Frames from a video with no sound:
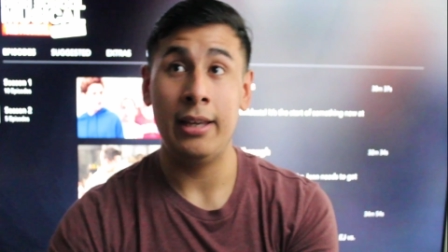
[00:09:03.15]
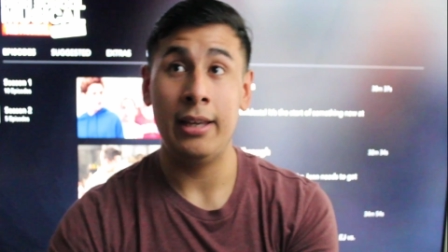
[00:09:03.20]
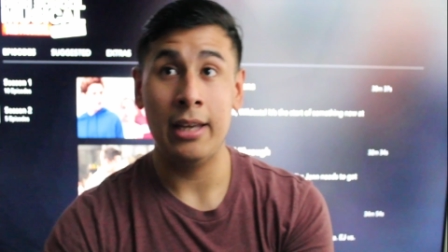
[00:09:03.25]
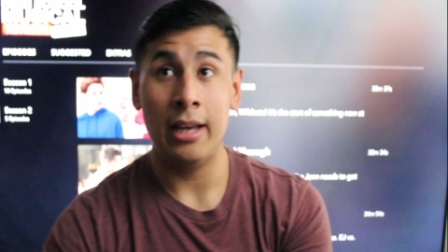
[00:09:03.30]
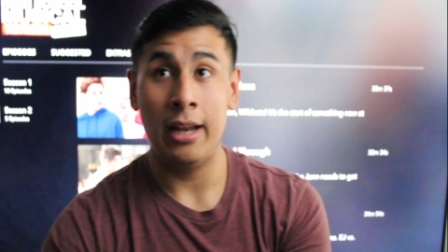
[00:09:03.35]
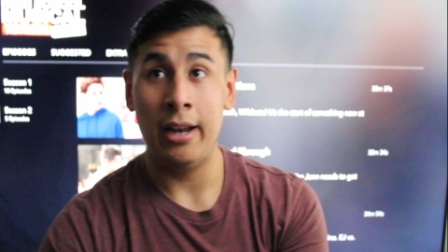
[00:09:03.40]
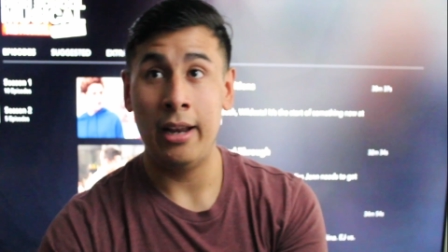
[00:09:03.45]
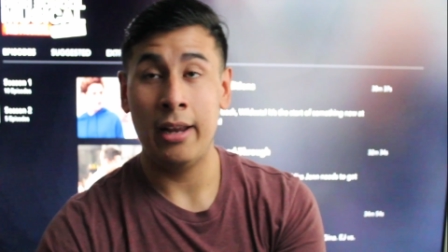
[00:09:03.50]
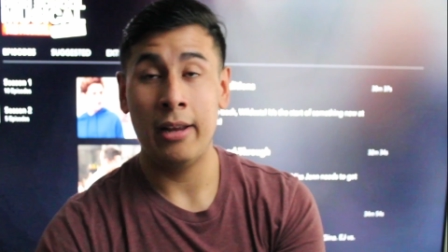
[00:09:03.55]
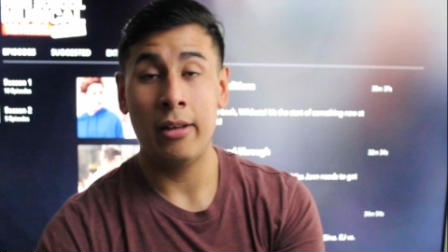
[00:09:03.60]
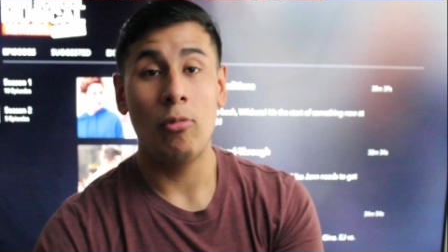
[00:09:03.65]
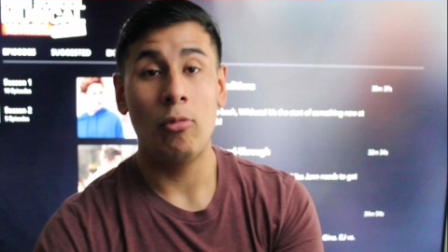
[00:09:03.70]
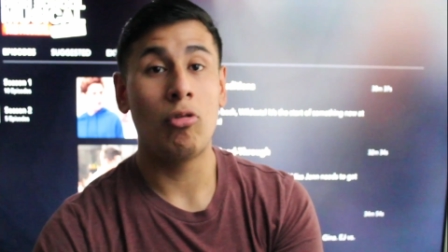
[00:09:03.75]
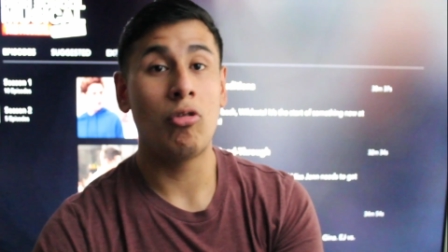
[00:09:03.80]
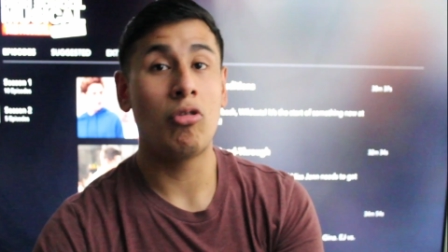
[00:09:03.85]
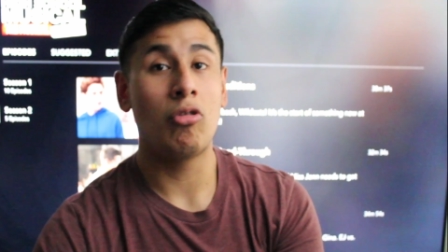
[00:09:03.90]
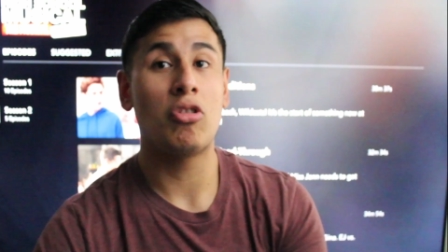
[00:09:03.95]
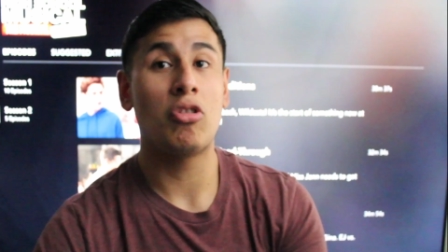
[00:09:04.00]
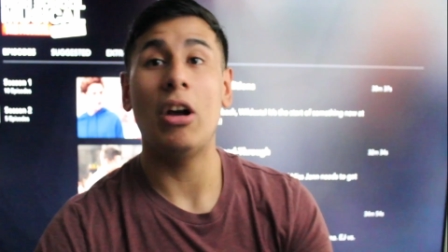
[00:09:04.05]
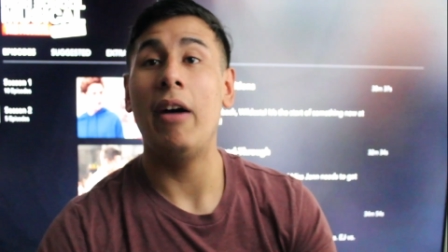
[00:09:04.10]
getting
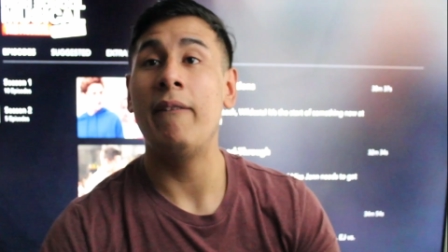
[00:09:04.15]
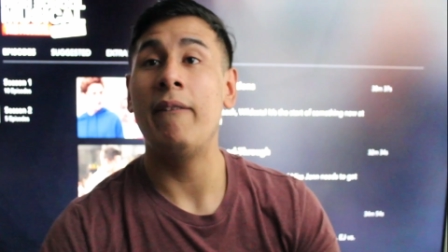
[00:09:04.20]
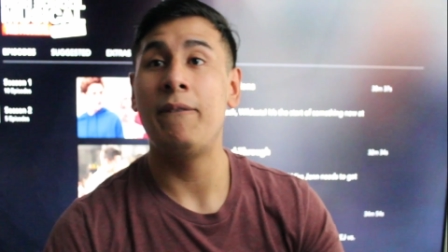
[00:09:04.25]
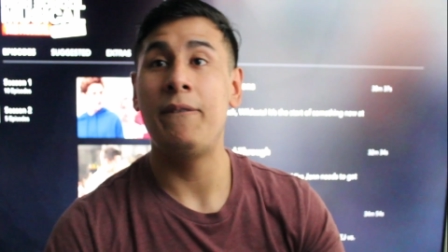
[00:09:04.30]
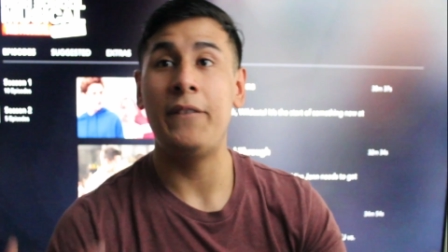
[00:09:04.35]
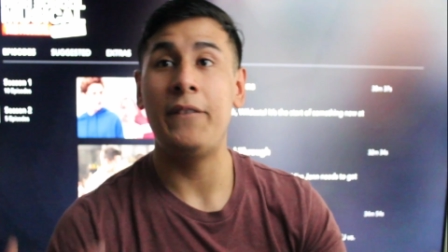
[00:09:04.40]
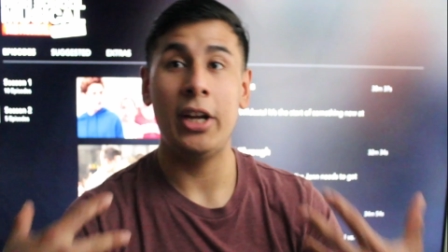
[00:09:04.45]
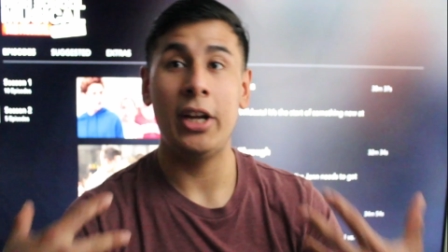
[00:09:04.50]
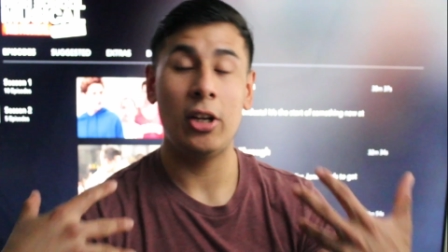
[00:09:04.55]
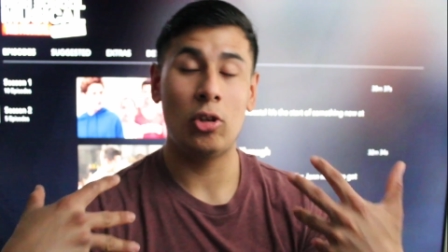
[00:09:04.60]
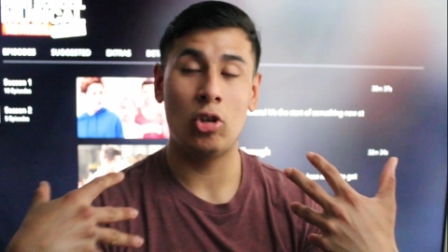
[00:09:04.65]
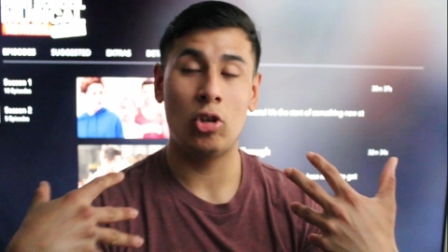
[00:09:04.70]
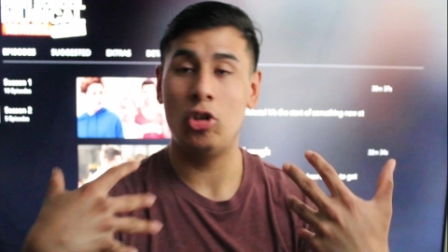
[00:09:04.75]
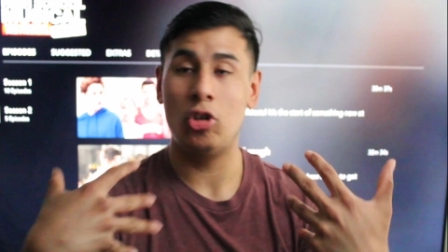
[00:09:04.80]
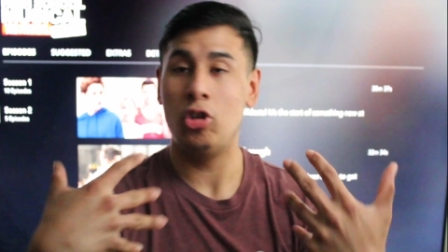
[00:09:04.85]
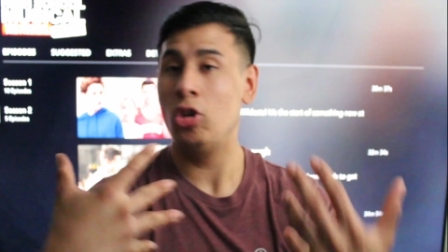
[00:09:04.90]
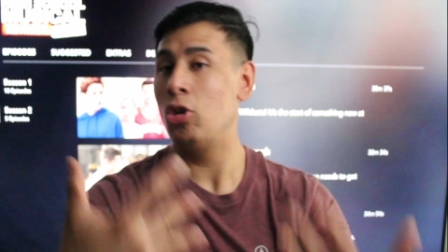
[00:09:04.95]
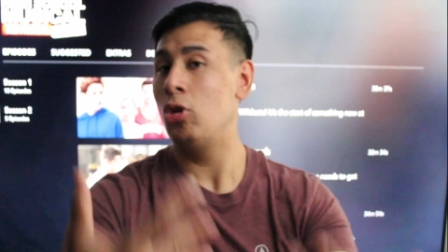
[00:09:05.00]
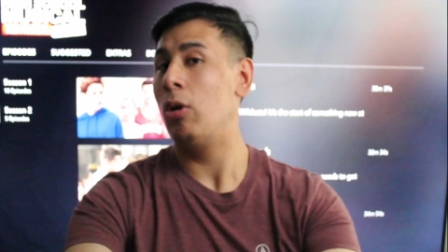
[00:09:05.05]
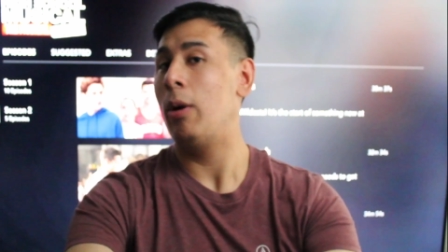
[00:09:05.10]
something to
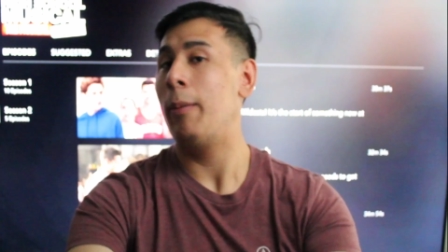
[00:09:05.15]
do.